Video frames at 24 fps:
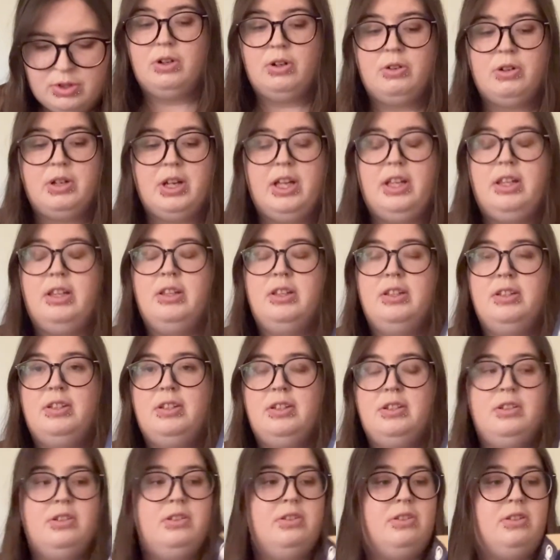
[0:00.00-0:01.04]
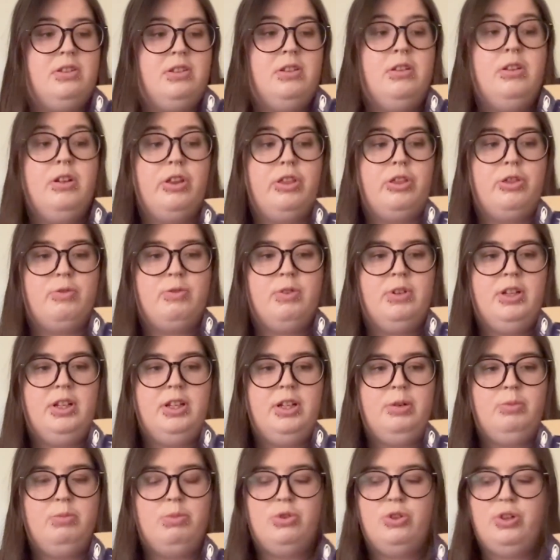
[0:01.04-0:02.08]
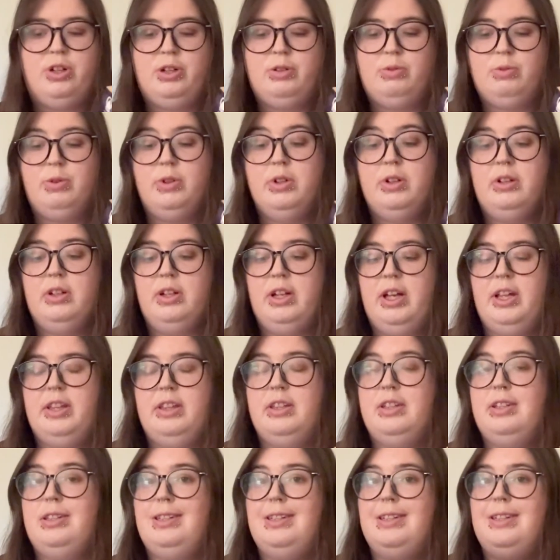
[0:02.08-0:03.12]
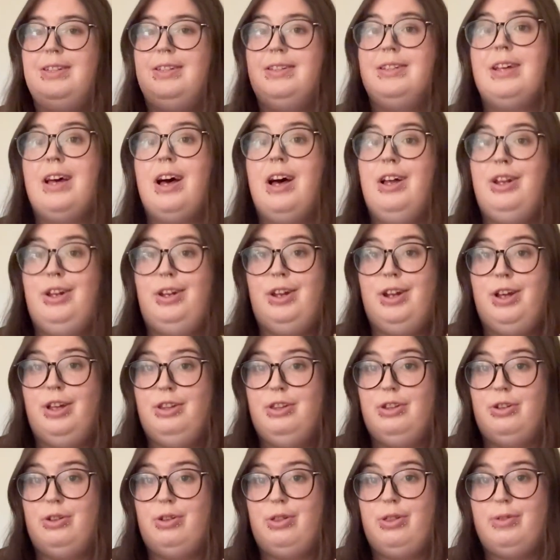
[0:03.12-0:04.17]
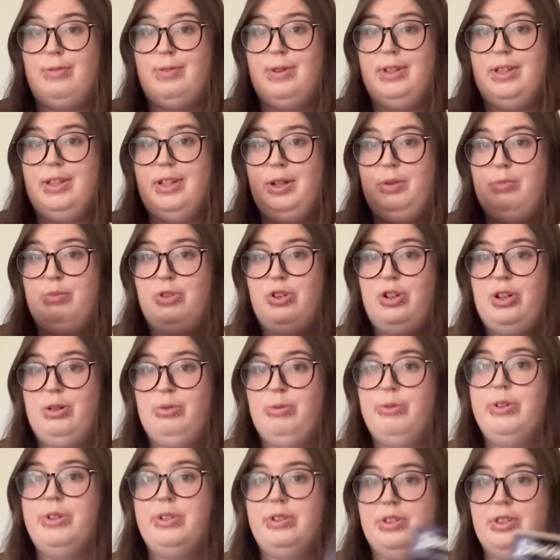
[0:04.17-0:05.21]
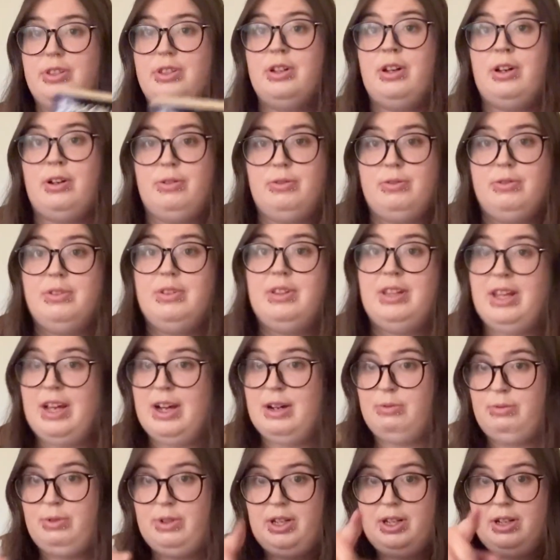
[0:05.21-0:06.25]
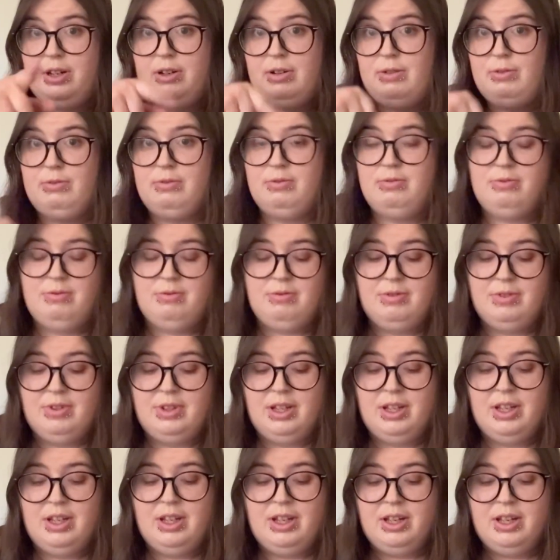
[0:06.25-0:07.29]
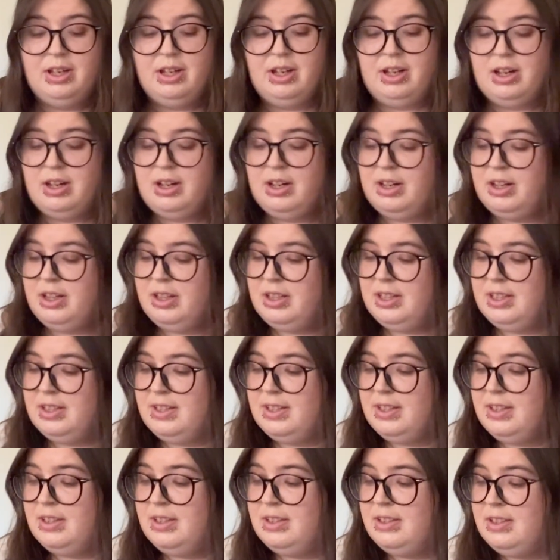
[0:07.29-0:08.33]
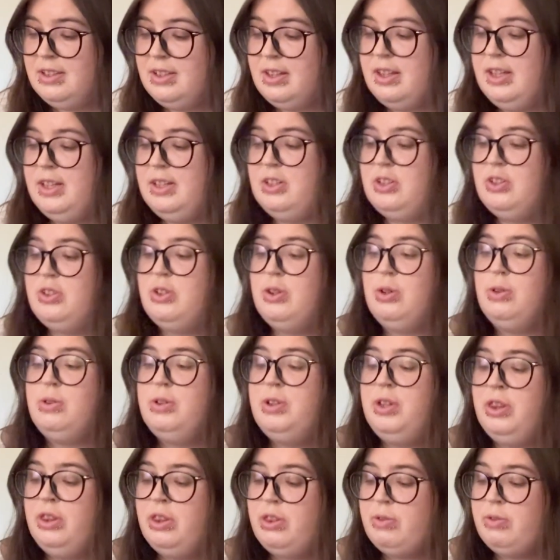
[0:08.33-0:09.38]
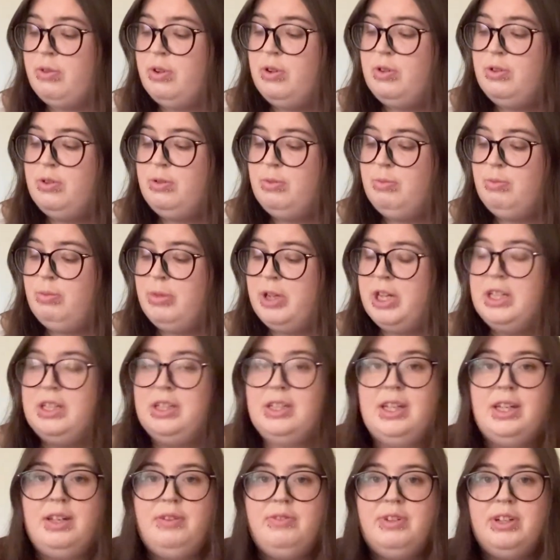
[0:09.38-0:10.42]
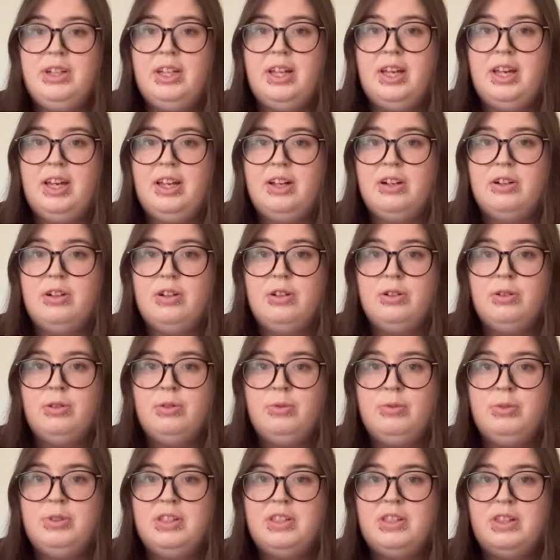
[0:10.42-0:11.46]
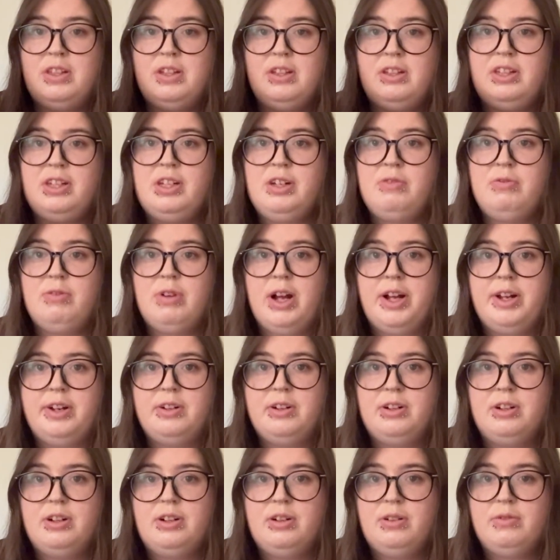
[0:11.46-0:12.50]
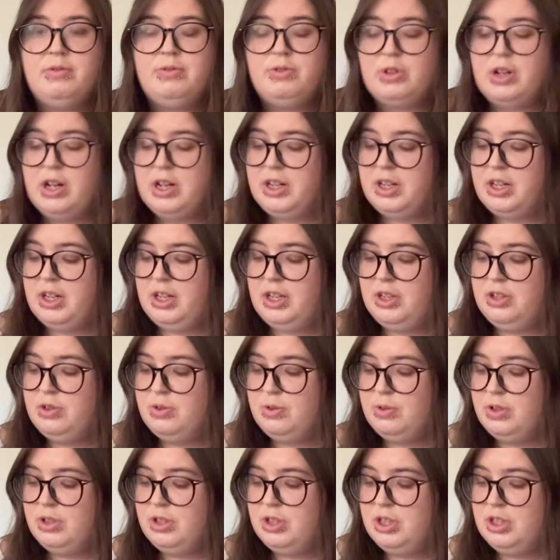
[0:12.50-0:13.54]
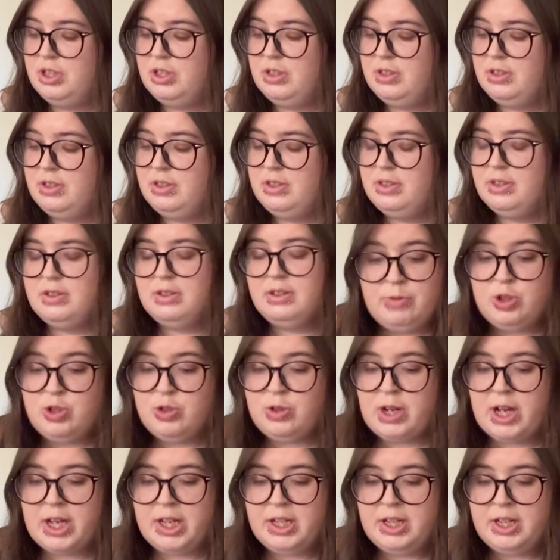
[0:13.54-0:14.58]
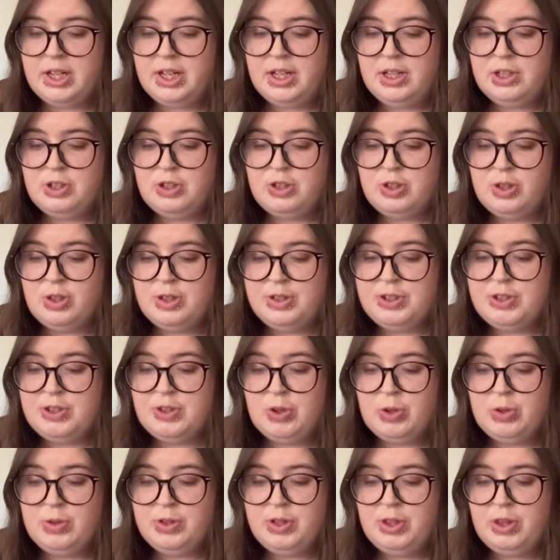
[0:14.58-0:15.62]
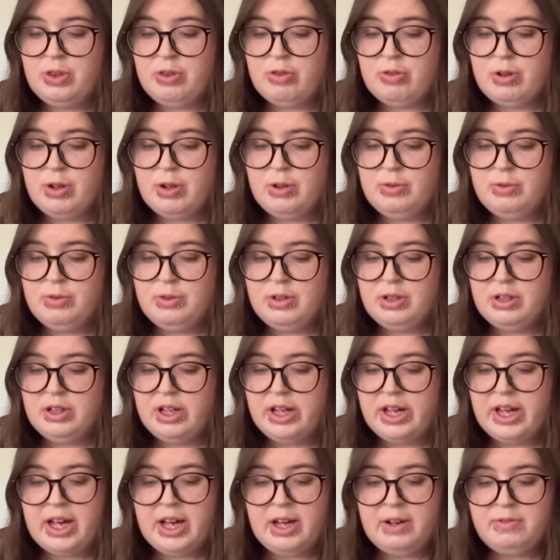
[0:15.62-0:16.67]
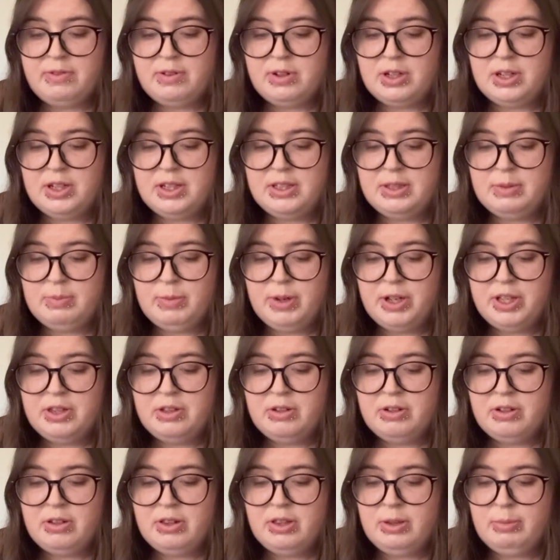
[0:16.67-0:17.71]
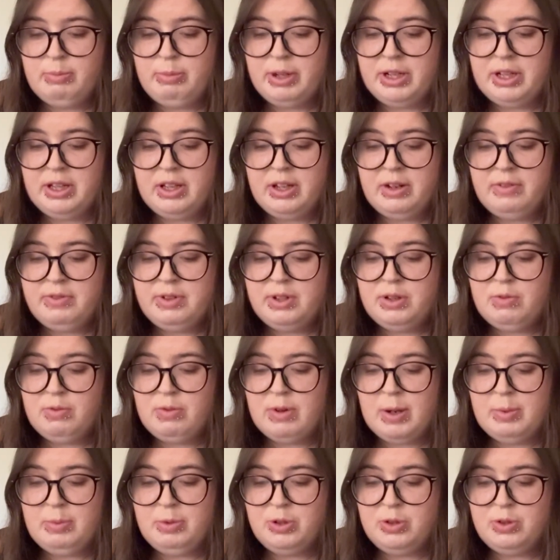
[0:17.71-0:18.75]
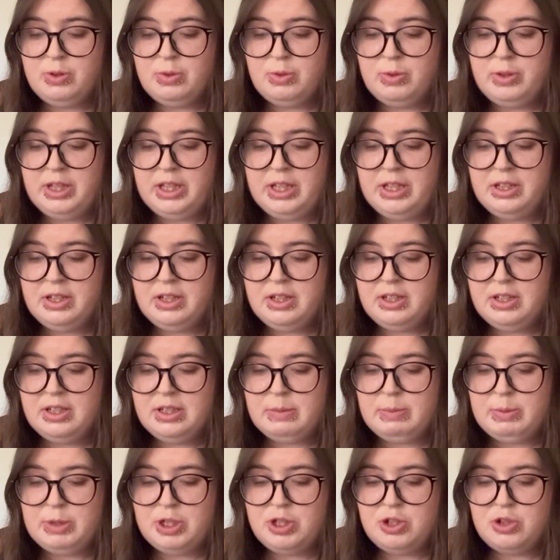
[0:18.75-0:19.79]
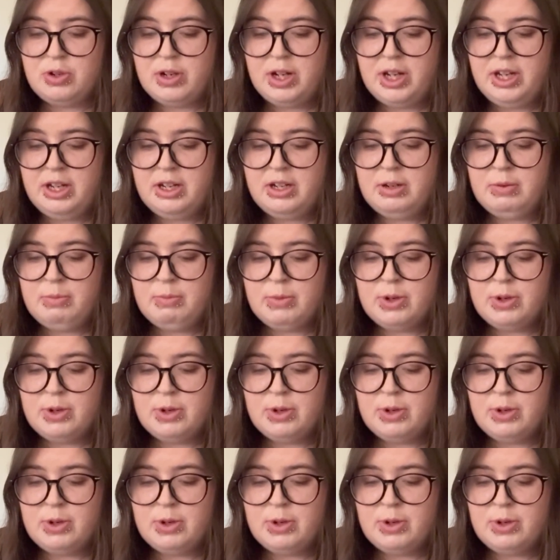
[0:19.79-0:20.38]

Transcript: okay, this is the thrilling prequel, and this is another thrilling prequel. So, now we know. This is The Stolen Throne by David Gator, who was the lead writer of Dragon Age Origins. Dragon Age, The Stolen Throne. After his mother, the beloved rebel queen, is betrayed and